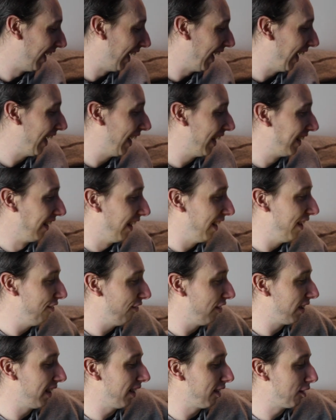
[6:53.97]
And then
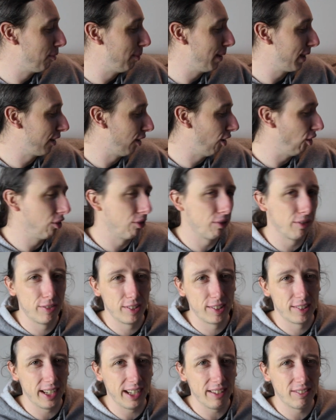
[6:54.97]
if it gets a bit colder, if
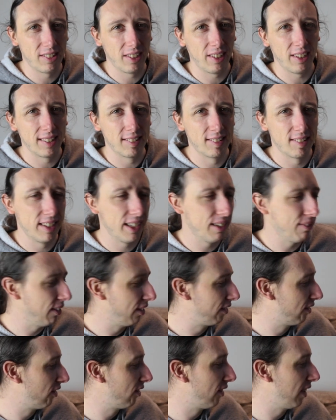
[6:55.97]
it's down to like
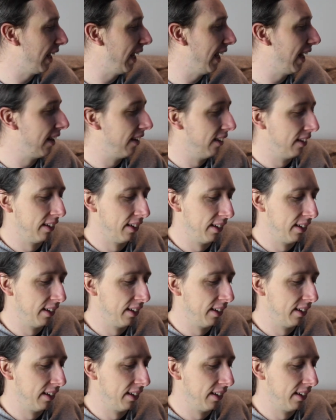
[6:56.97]
0 to 10